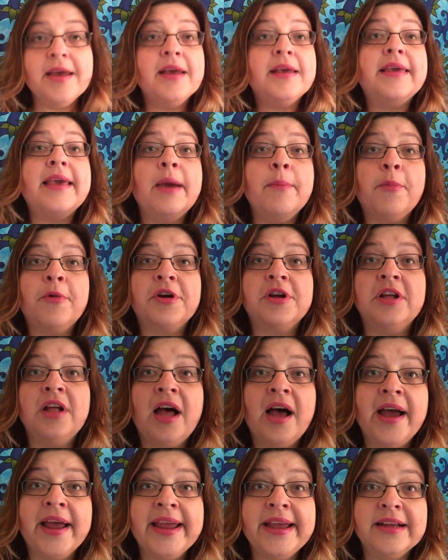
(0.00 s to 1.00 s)
Get more
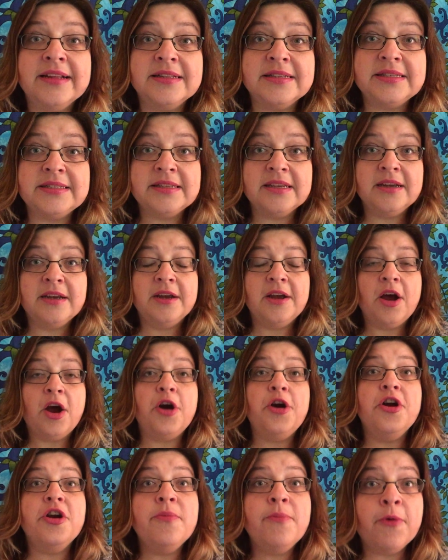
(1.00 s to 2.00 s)
clients,
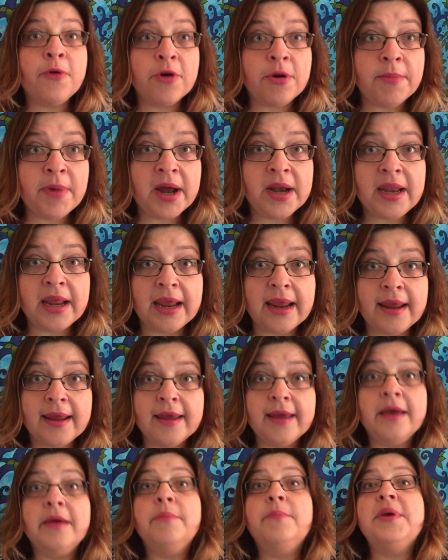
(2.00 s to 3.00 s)
earn more money,
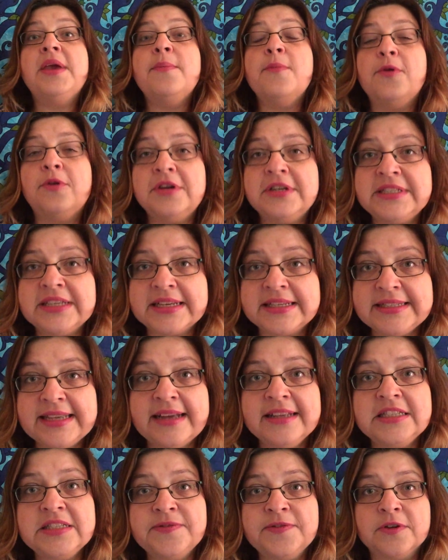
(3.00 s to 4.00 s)
be more
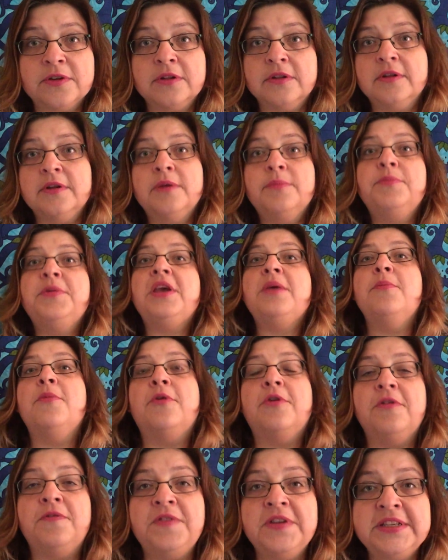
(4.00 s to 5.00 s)
successful, be
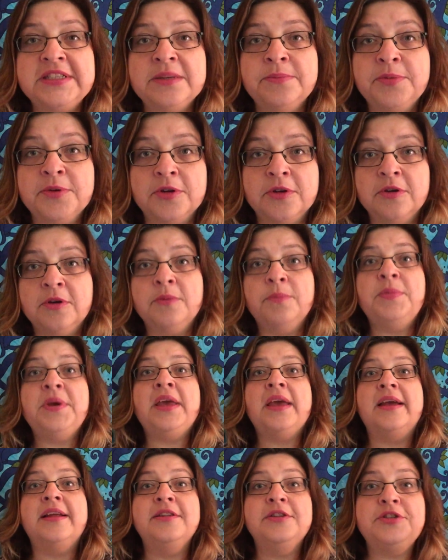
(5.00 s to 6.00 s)
more visible, be
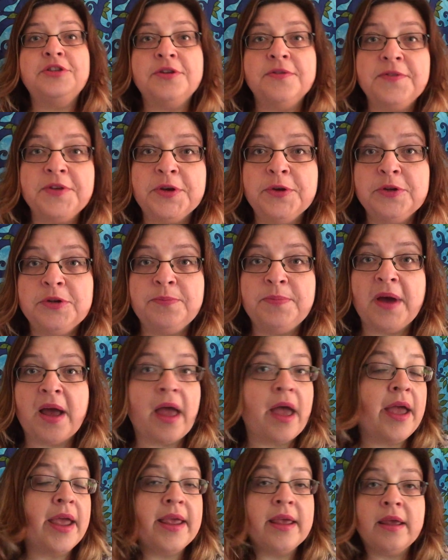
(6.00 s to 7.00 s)
interviewed
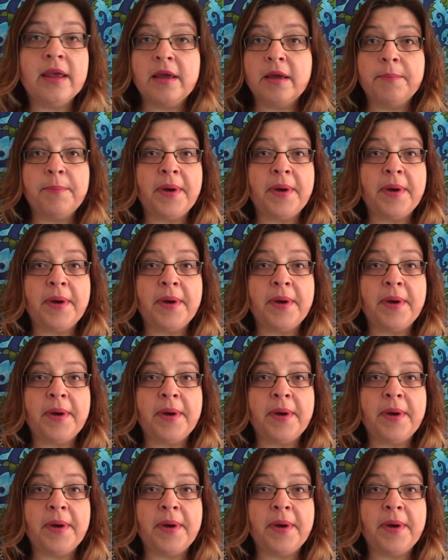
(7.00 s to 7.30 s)
by